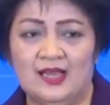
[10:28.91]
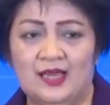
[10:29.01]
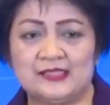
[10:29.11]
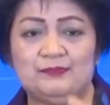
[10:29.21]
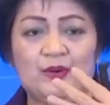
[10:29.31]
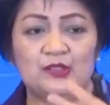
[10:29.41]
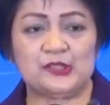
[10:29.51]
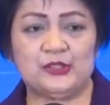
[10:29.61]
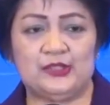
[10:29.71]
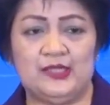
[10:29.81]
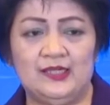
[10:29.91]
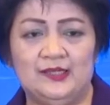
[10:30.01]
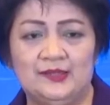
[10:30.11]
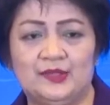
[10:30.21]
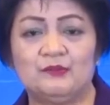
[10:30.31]
exposure
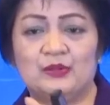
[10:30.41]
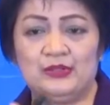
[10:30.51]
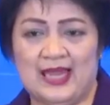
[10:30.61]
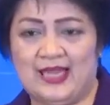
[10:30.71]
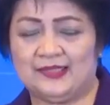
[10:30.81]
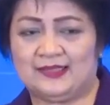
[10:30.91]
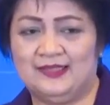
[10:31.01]
to blue light,